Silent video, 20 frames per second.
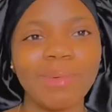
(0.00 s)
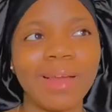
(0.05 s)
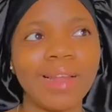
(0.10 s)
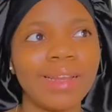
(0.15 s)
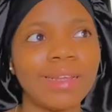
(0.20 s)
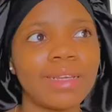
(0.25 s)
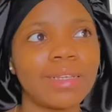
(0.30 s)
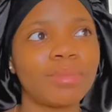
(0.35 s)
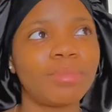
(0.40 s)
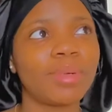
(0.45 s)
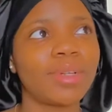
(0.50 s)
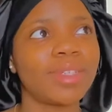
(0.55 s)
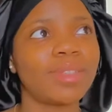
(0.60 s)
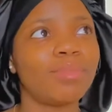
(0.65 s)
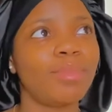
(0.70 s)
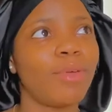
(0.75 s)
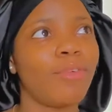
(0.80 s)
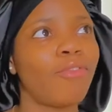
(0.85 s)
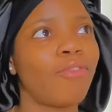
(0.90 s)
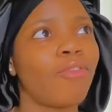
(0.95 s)
AliExpress
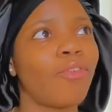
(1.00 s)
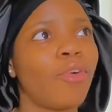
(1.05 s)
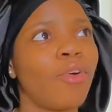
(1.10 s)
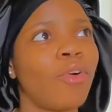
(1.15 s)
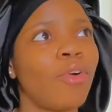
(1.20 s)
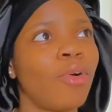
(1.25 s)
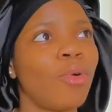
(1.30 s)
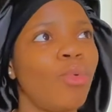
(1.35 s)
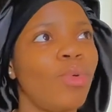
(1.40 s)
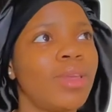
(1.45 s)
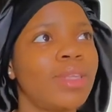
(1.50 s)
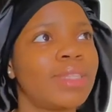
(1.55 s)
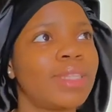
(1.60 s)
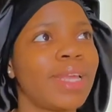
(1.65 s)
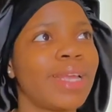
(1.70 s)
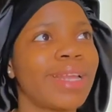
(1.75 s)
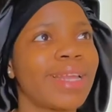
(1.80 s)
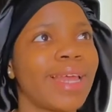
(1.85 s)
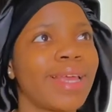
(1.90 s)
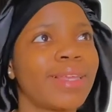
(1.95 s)
before always
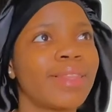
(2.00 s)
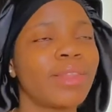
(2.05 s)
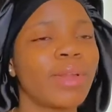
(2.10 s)
take like